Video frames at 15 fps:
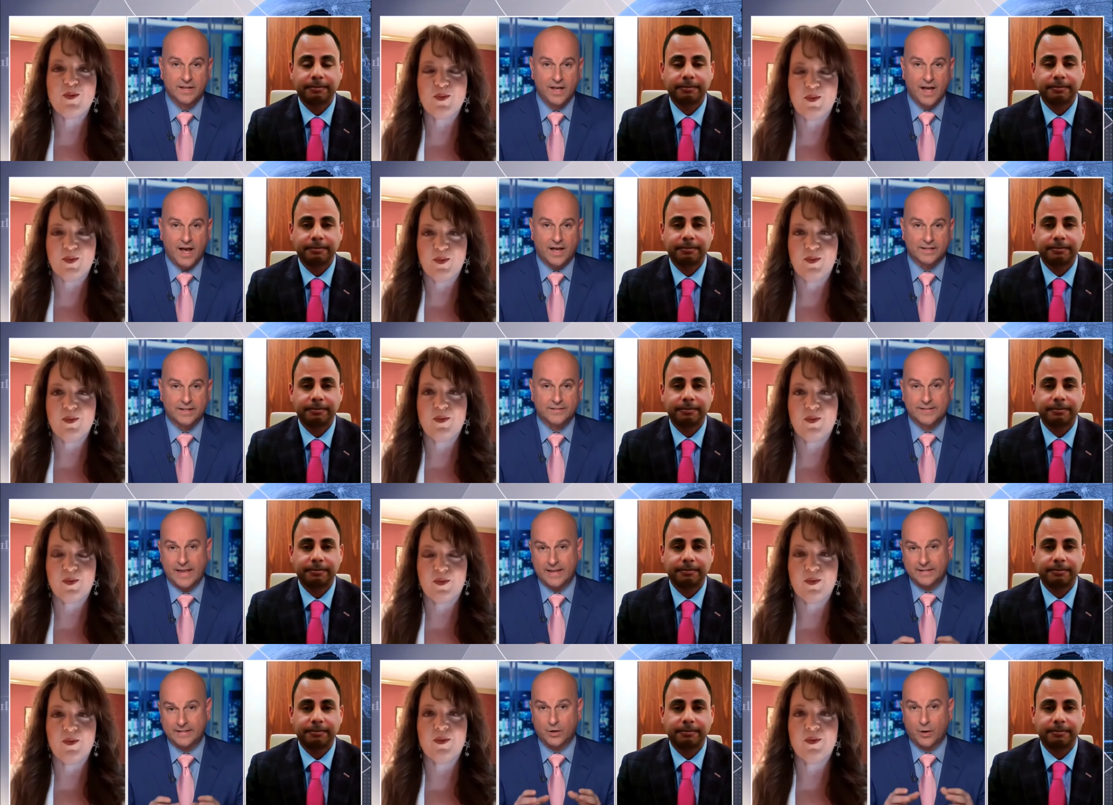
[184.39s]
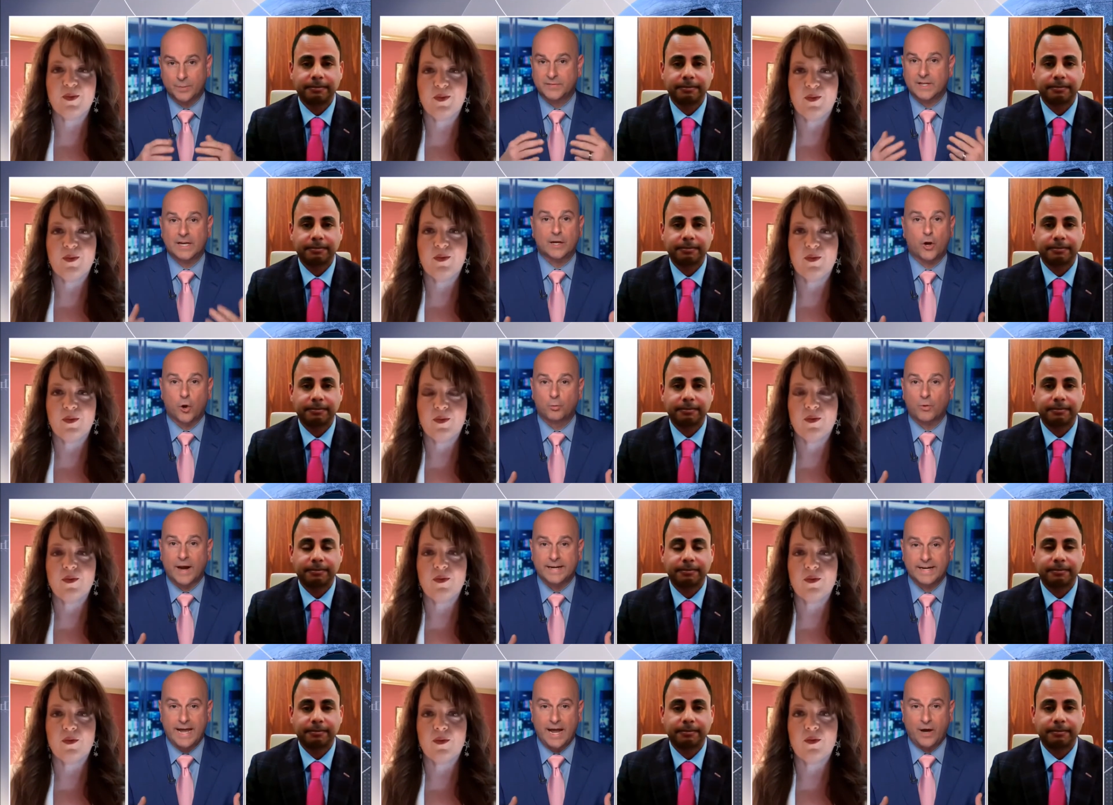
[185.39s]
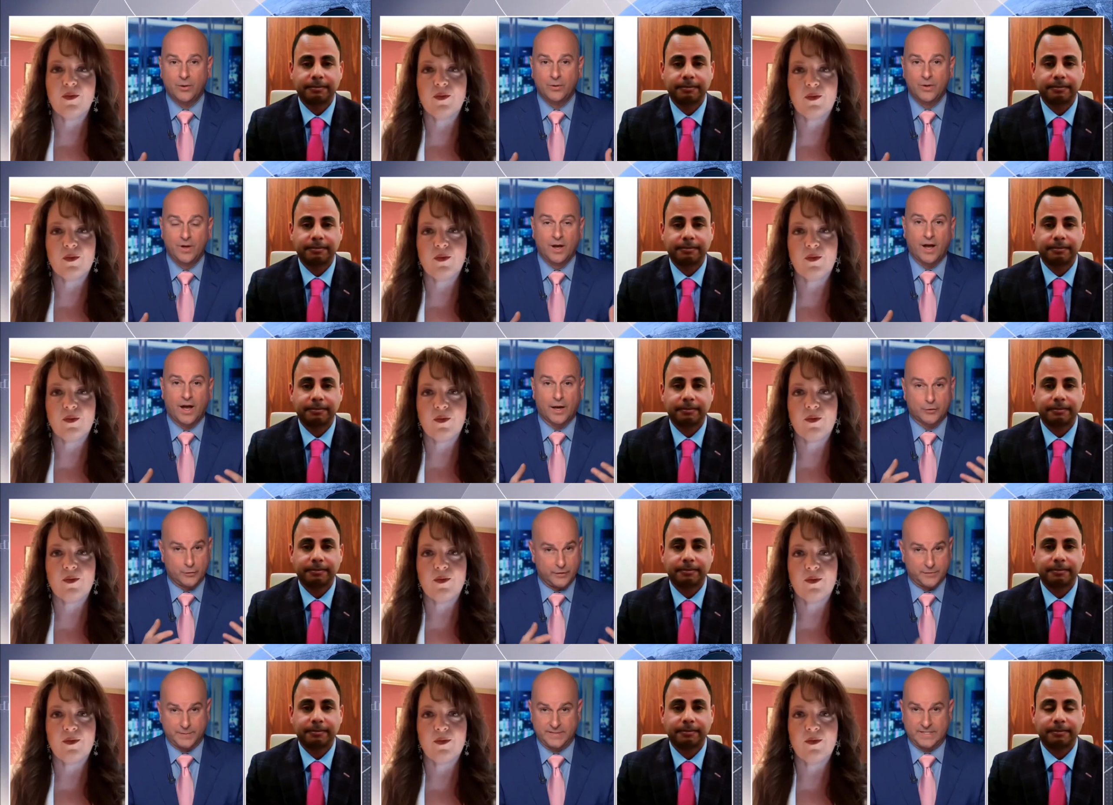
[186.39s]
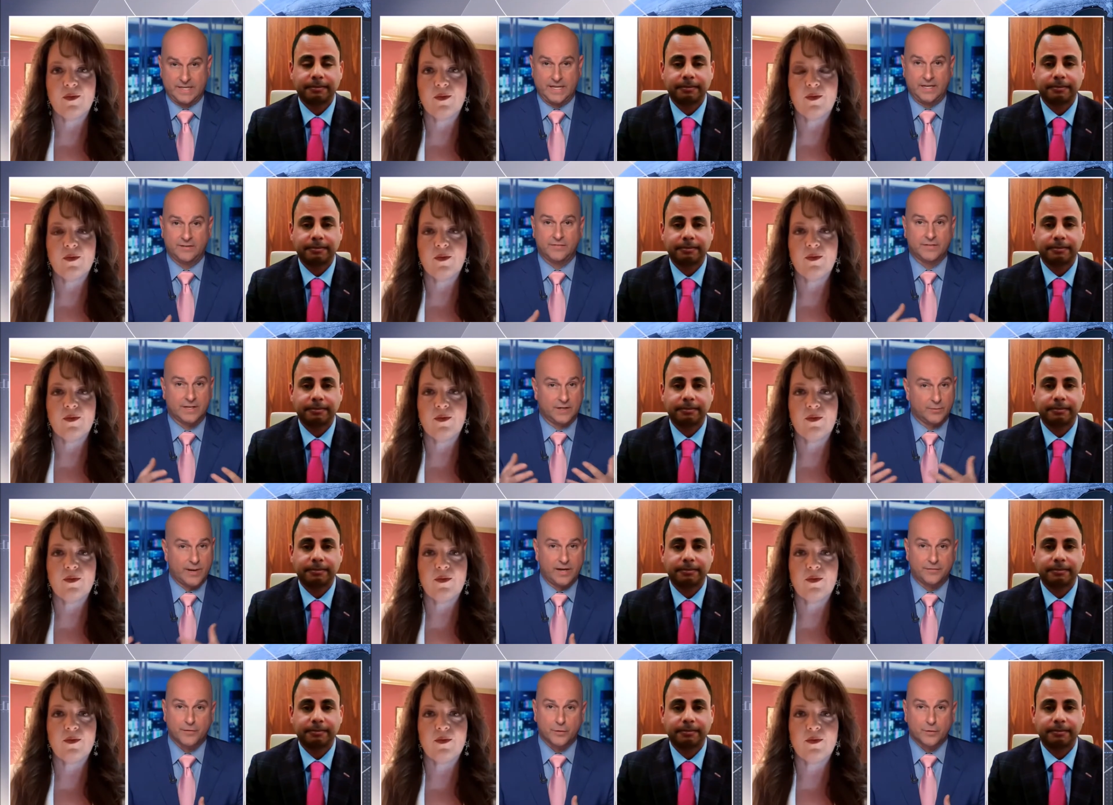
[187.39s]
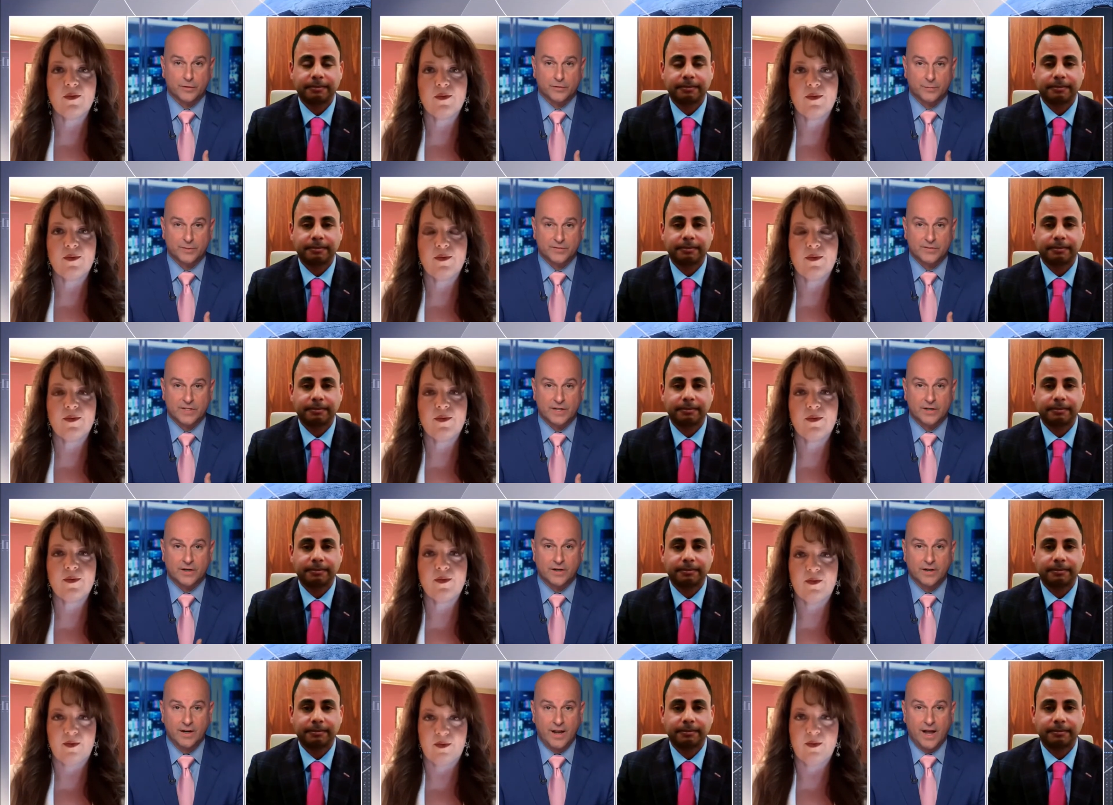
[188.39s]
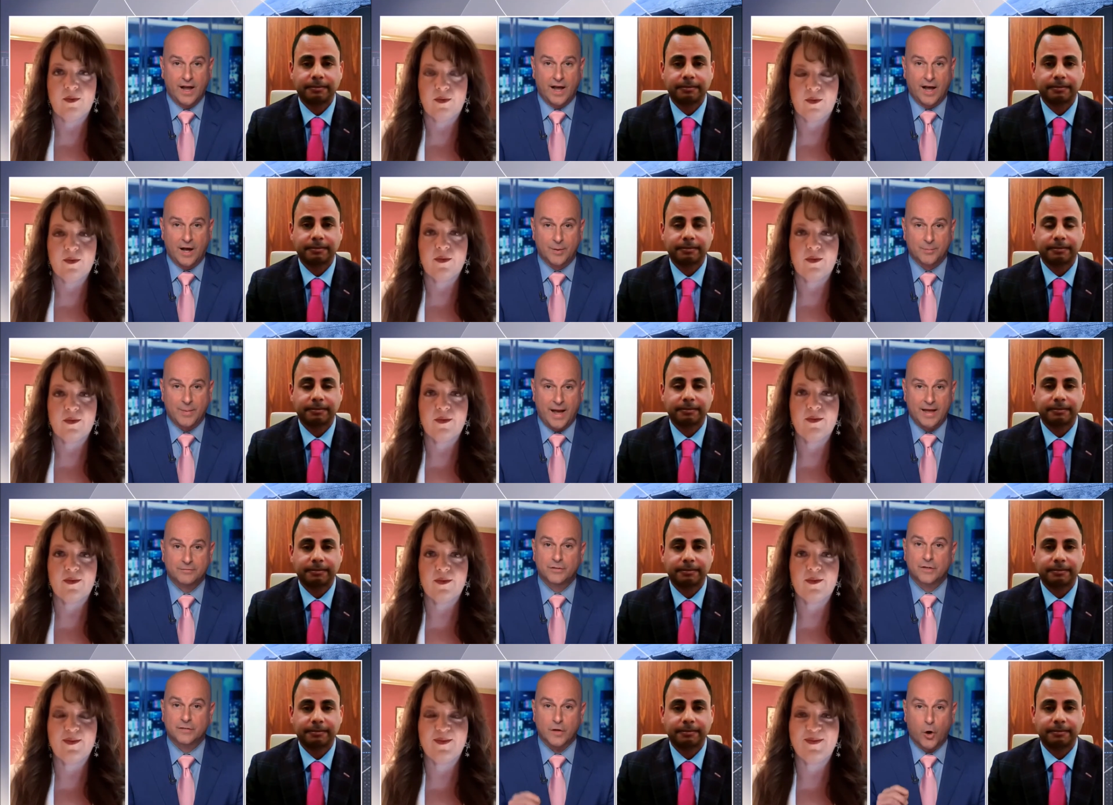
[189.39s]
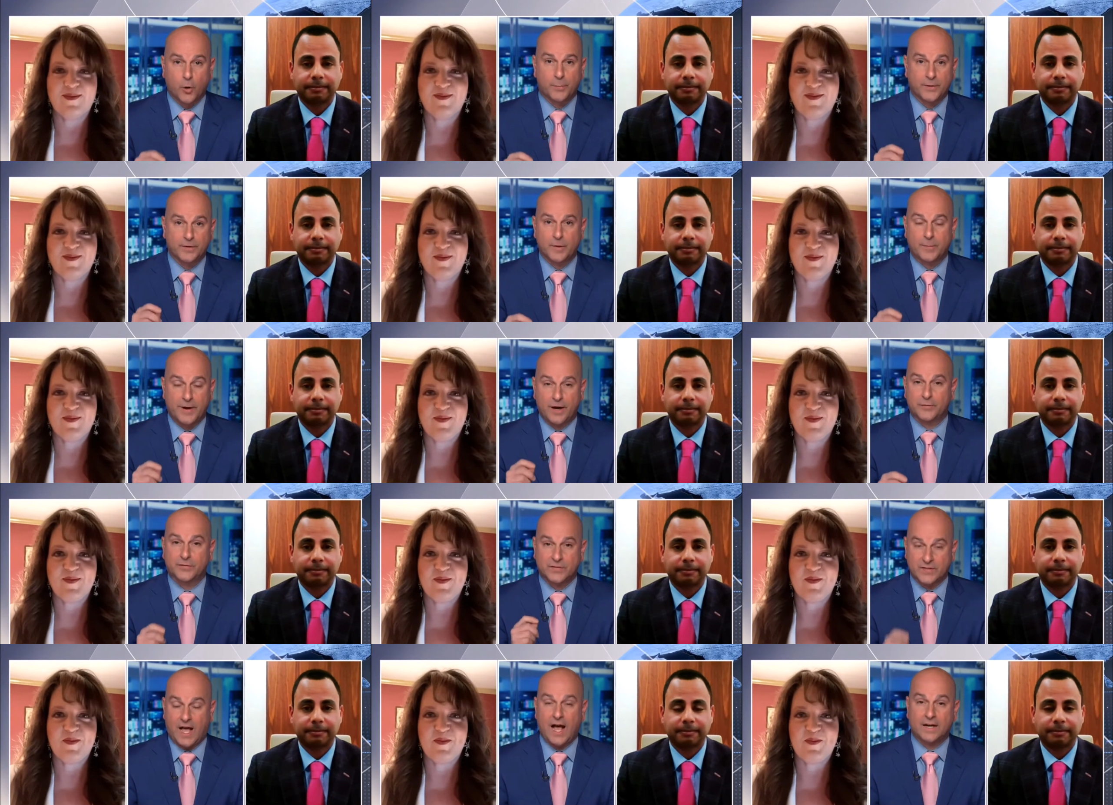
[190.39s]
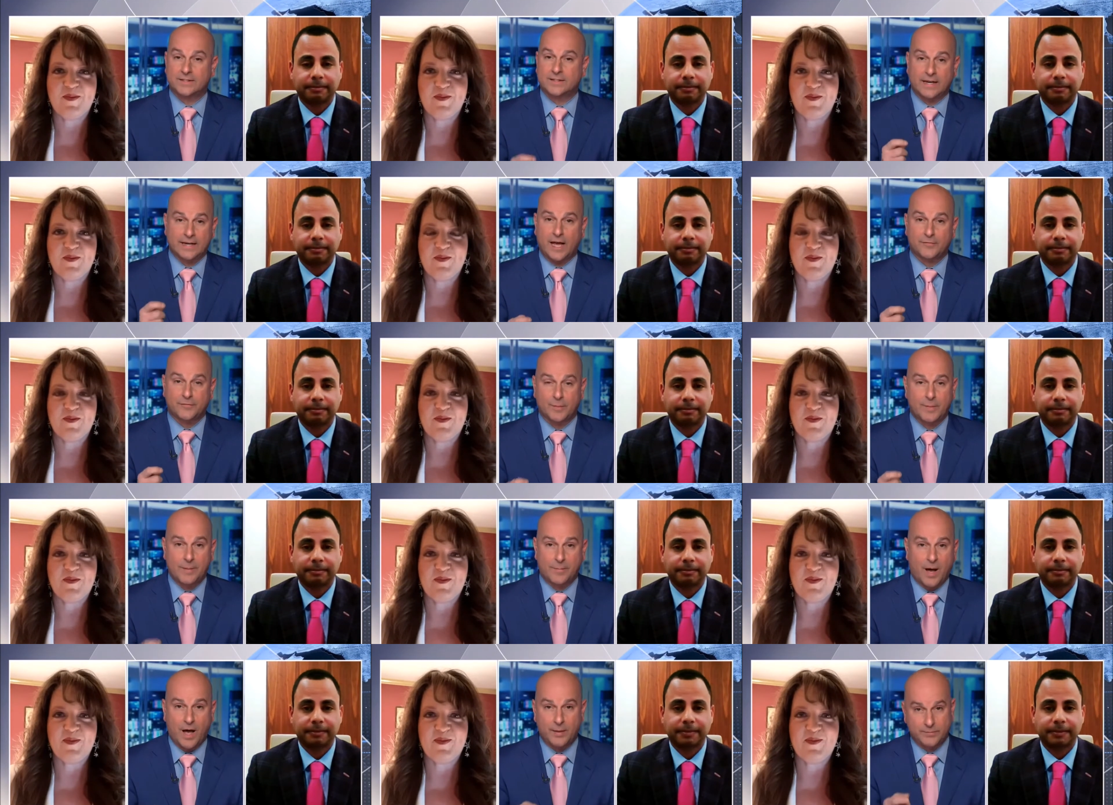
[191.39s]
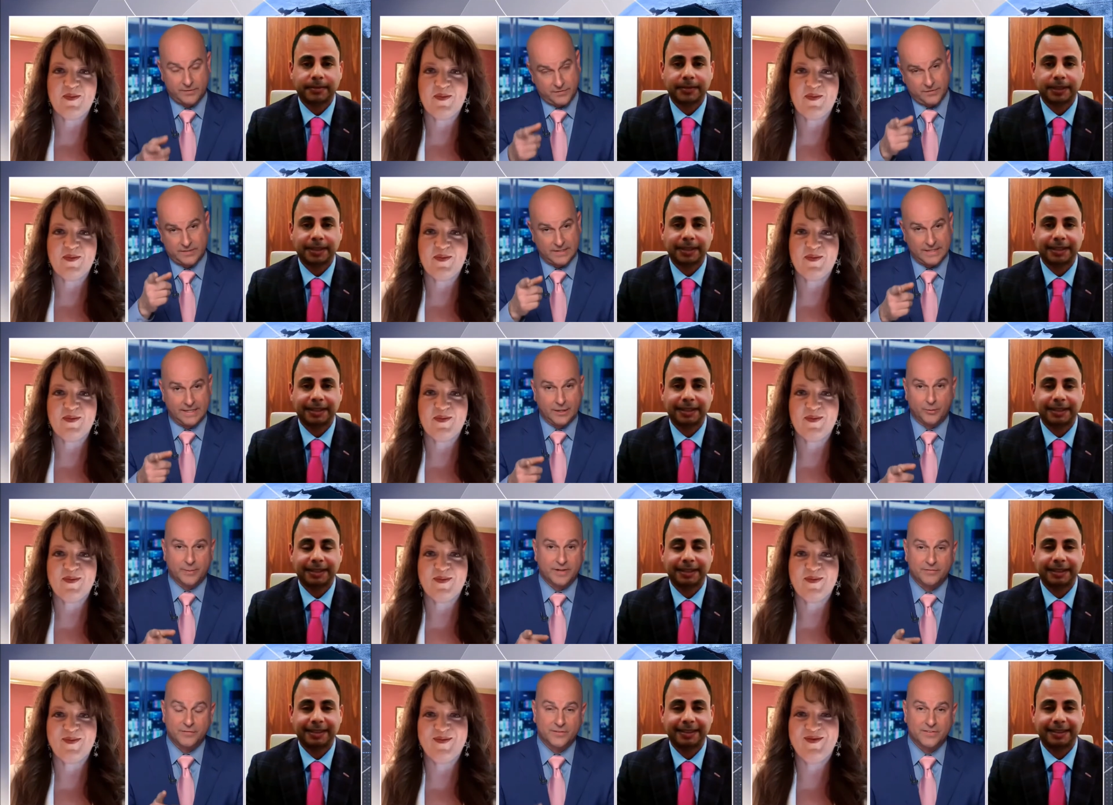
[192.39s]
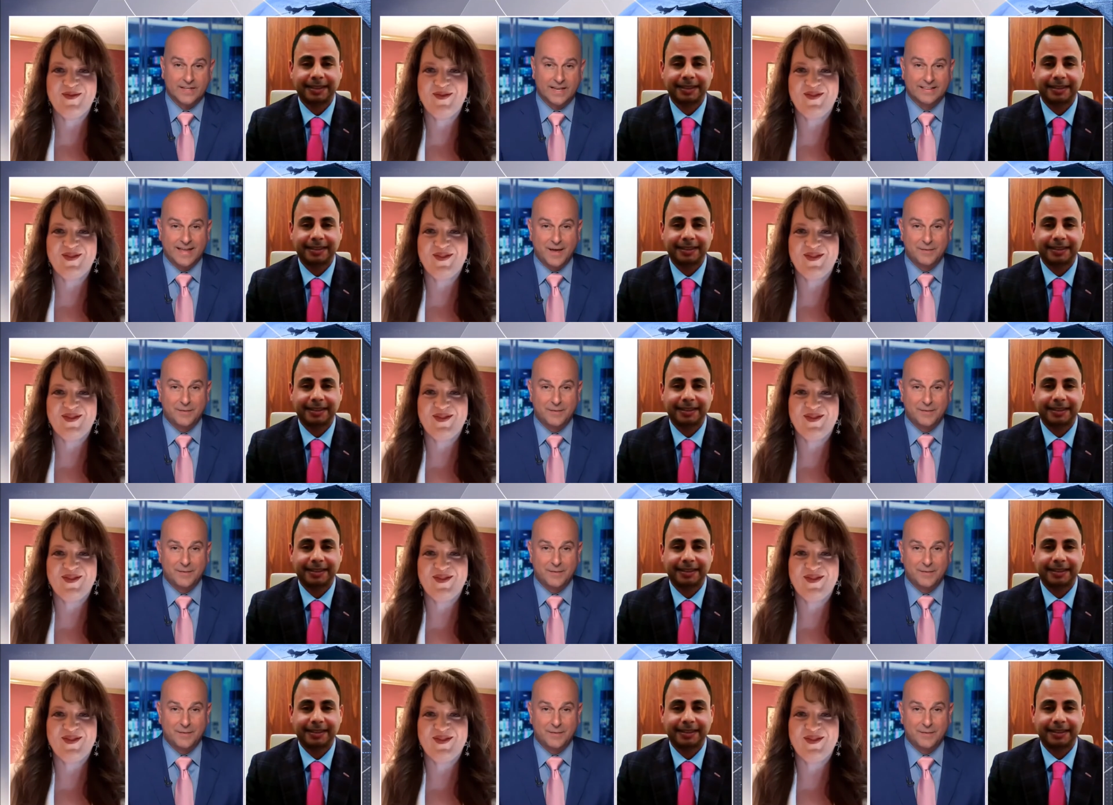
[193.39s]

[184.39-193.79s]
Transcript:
Speaker 1: Uh, let's say you know I'm sitting at home right now, uh, Christmas Eve, getting ready for Christmas dinner. Um, I've just opened the pair of socks I got from my mom. She's going to kill me for saying that.